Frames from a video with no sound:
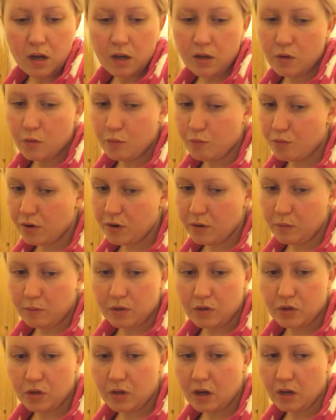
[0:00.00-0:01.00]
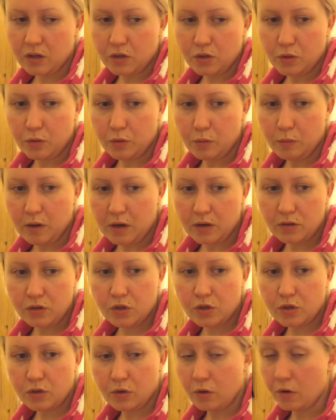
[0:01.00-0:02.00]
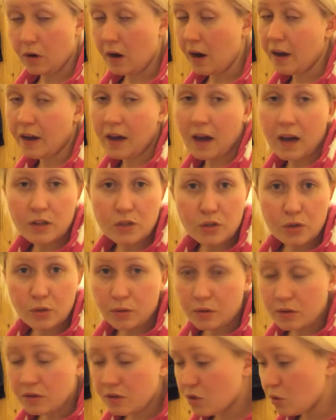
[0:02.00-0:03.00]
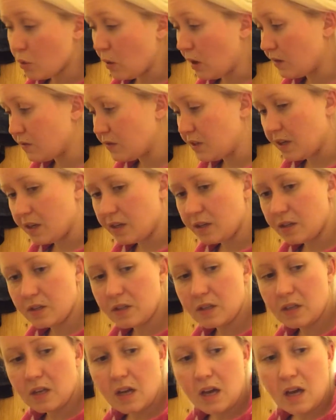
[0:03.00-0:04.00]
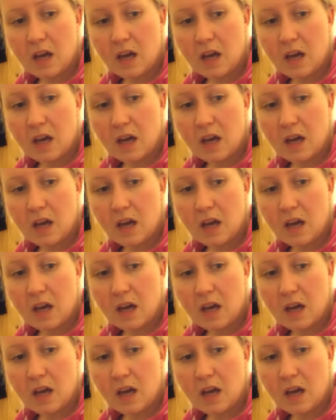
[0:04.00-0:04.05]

you pretty much can't do much, or I can't do it. 12 days.